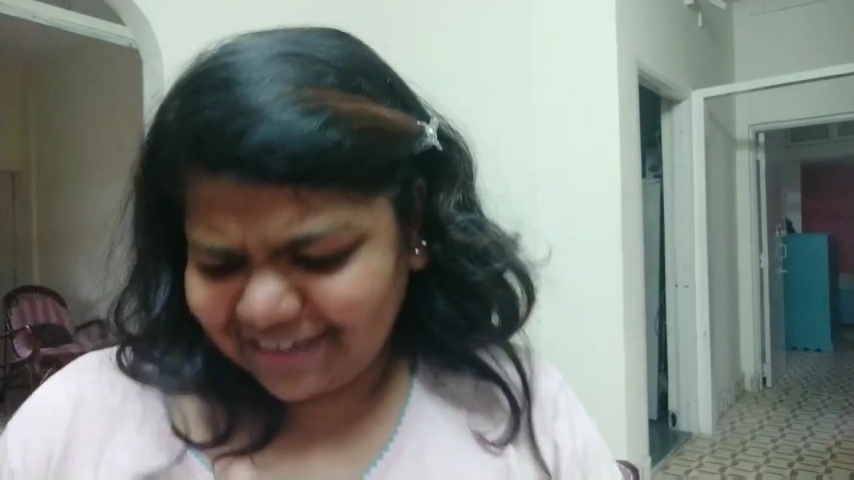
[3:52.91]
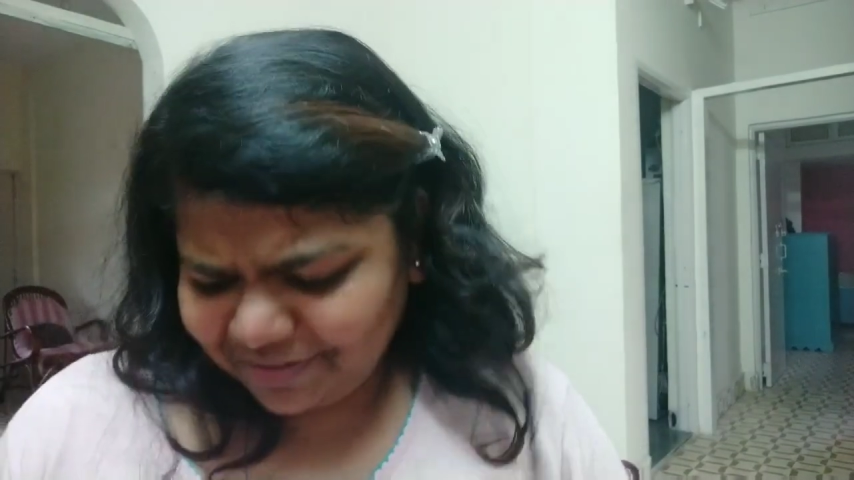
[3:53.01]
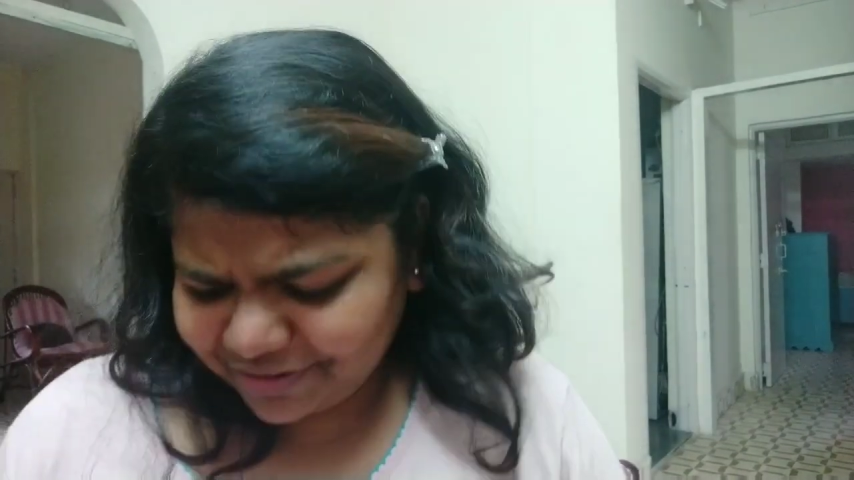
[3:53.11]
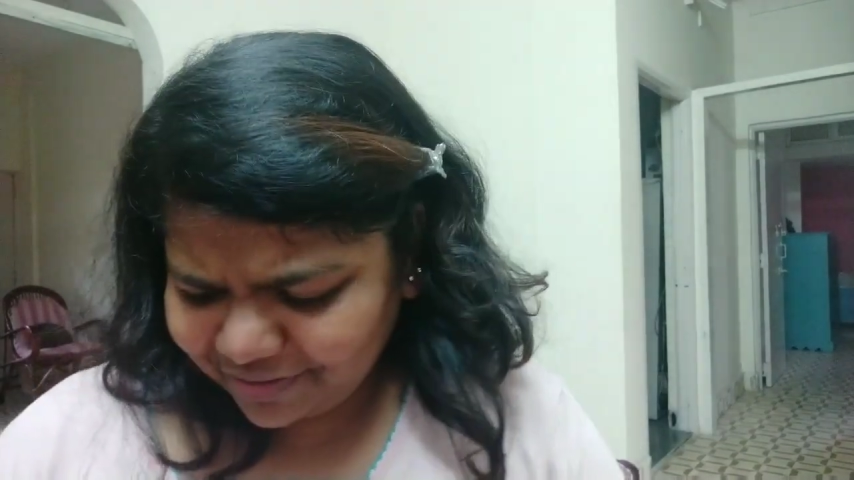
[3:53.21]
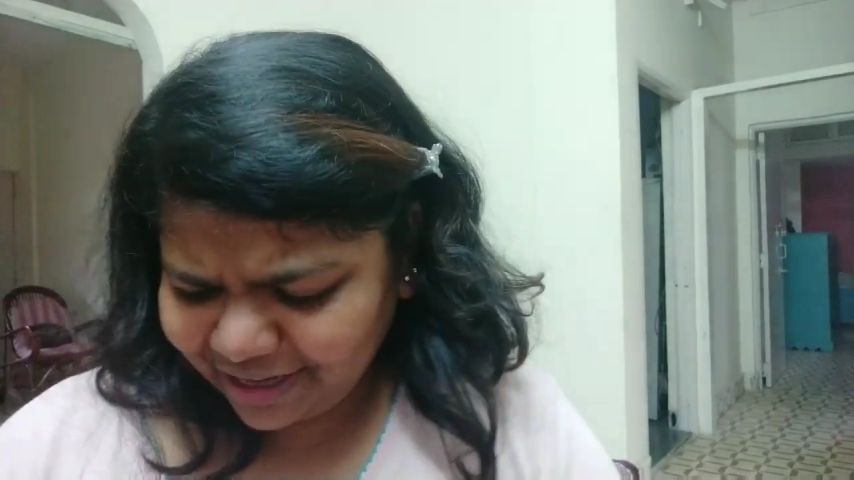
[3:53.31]

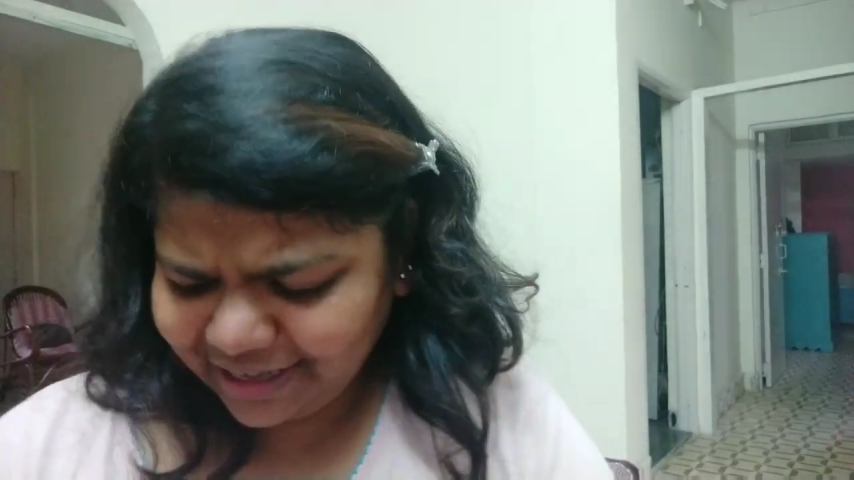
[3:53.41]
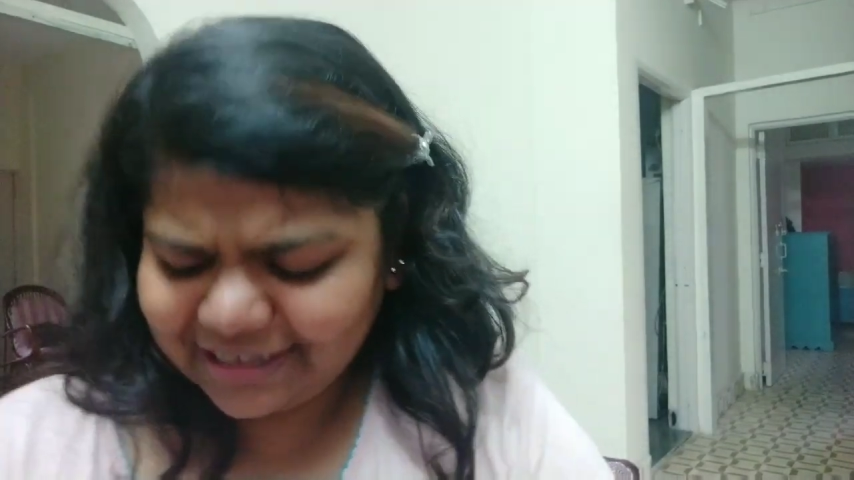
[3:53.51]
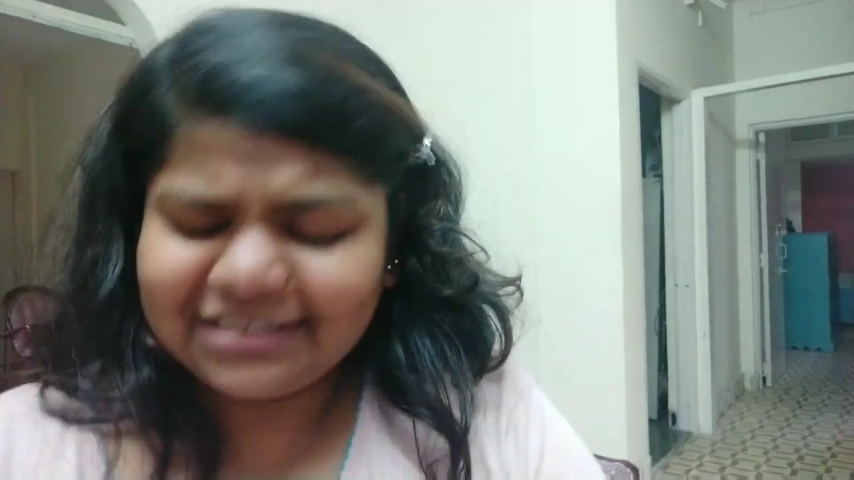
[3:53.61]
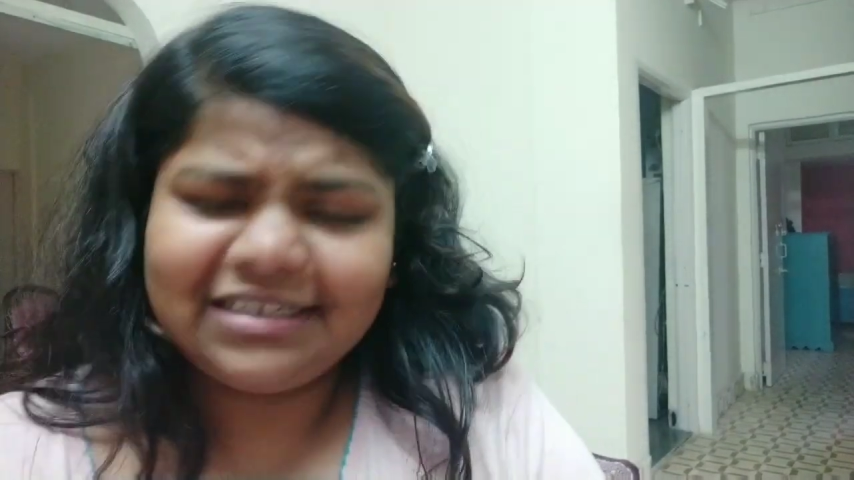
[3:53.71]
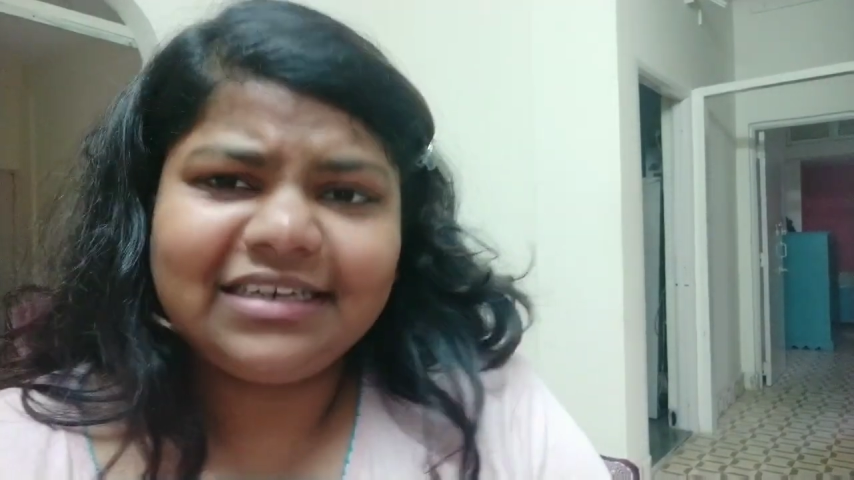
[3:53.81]
It was very
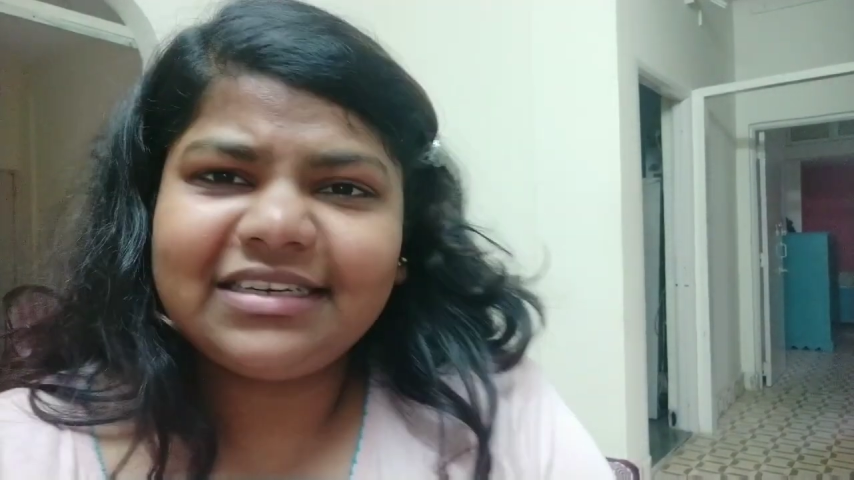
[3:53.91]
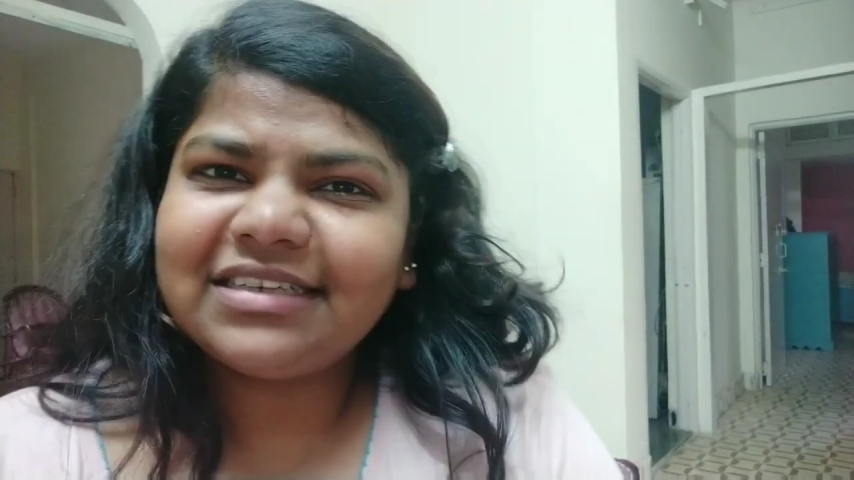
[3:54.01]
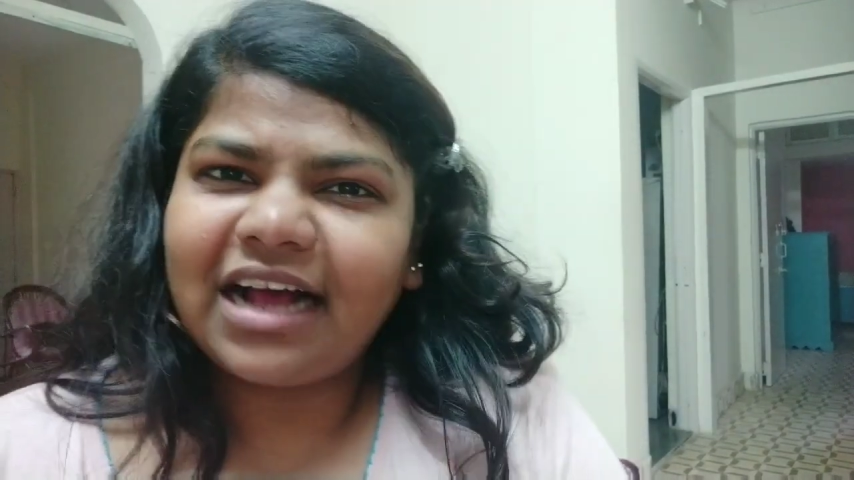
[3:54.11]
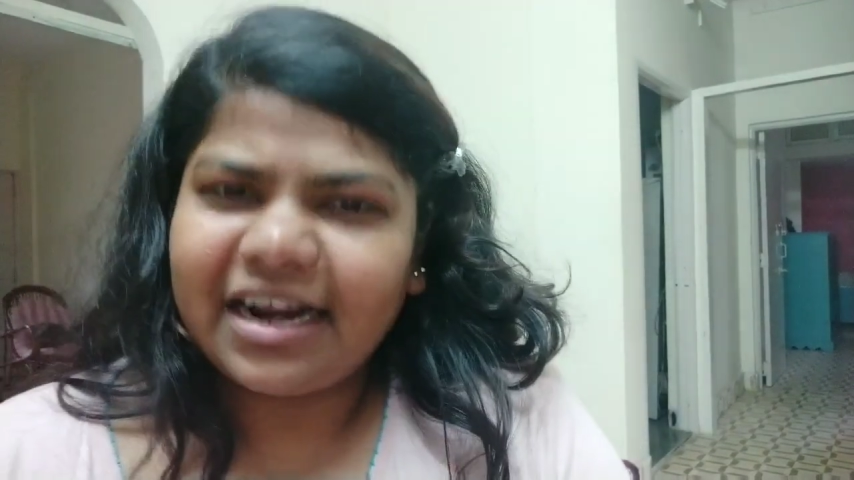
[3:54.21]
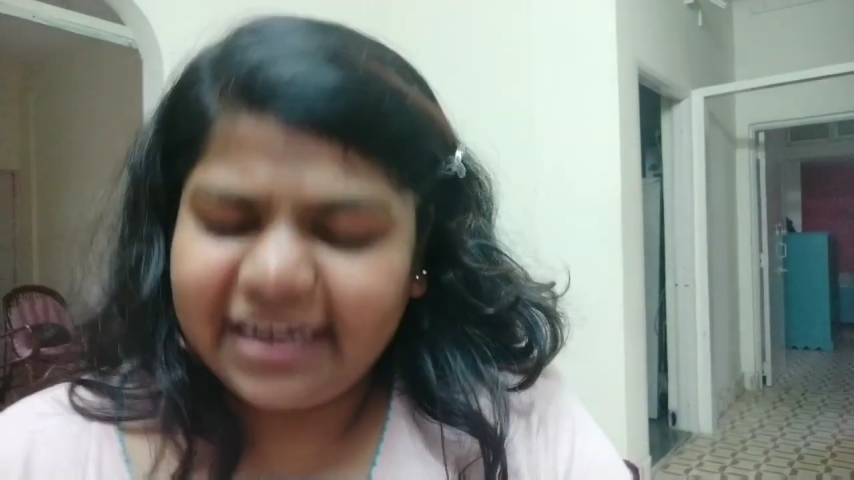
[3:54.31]
easy.
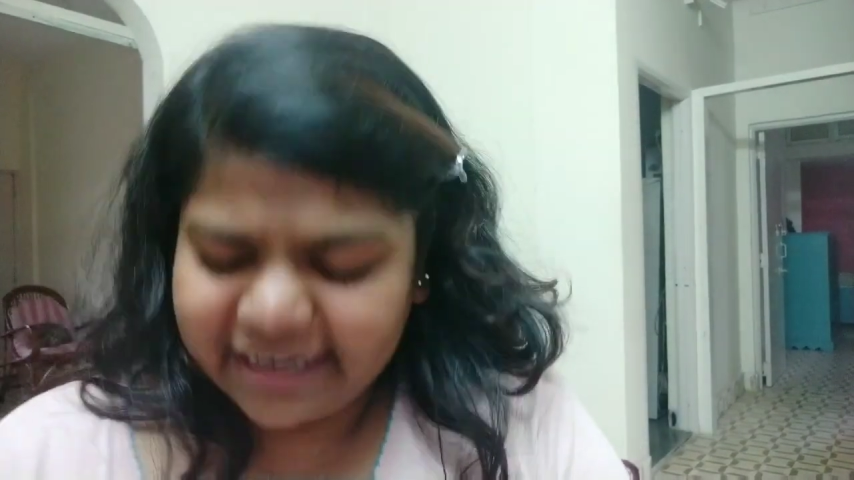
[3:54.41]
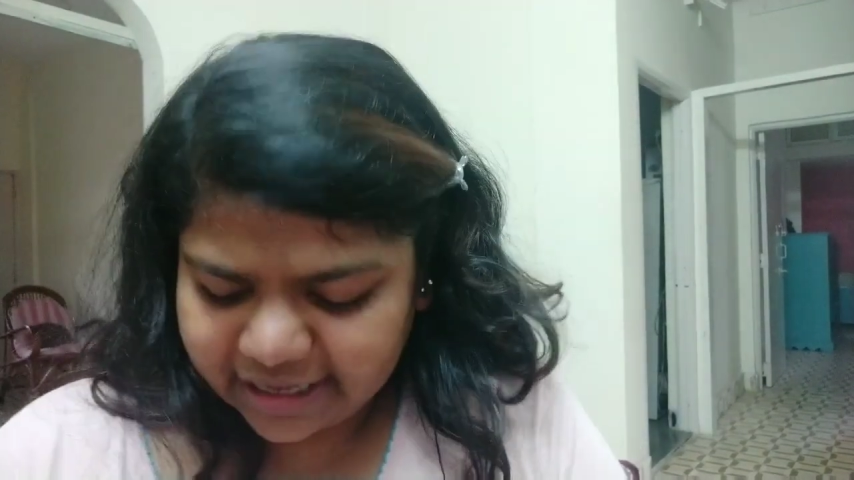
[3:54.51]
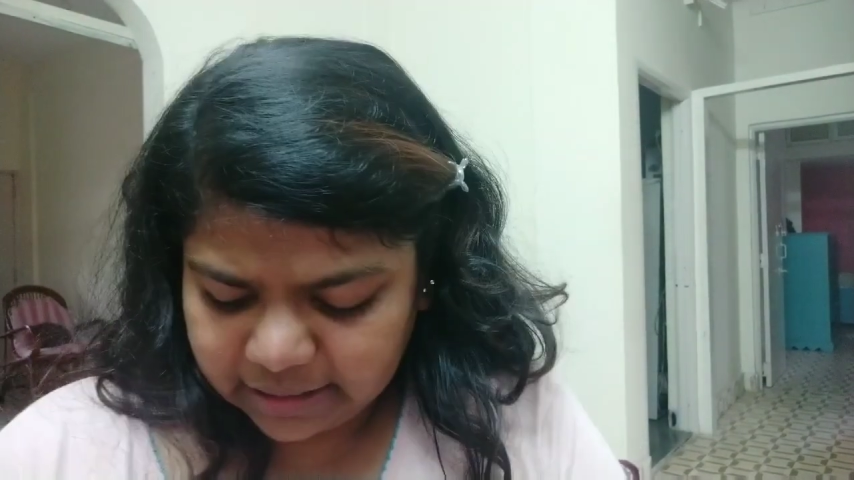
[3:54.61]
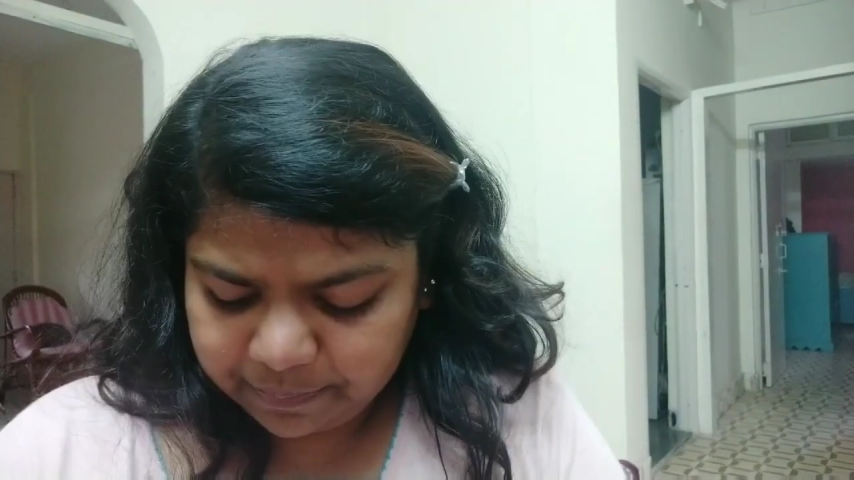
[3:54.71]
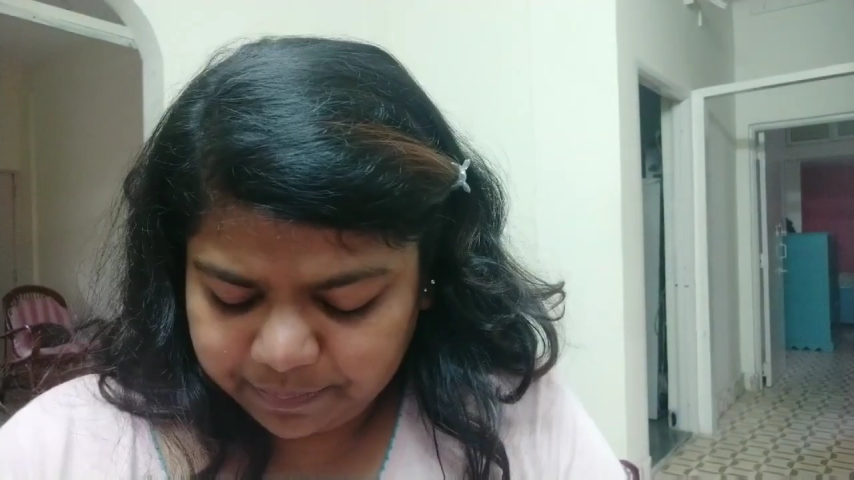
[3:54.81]
It is hardly
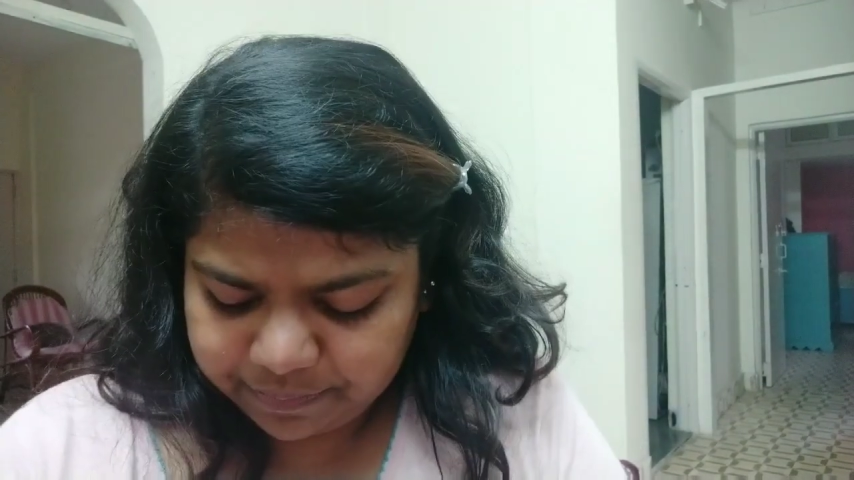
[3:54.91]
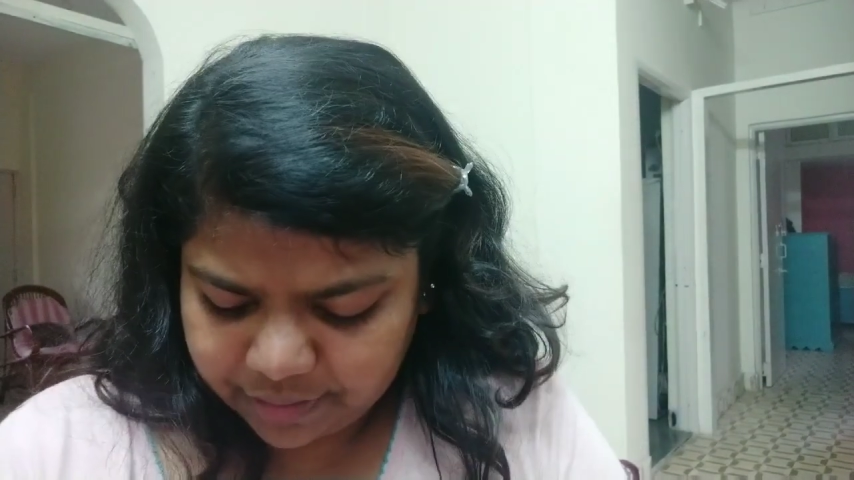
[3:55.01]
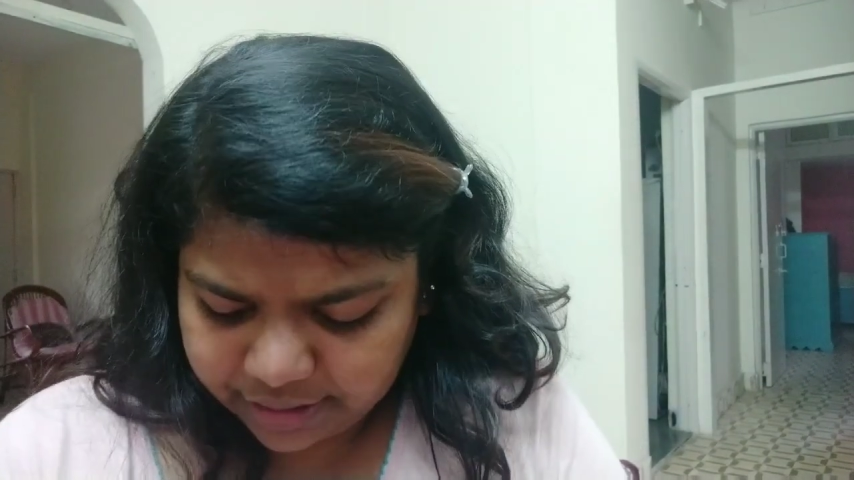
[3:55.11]
any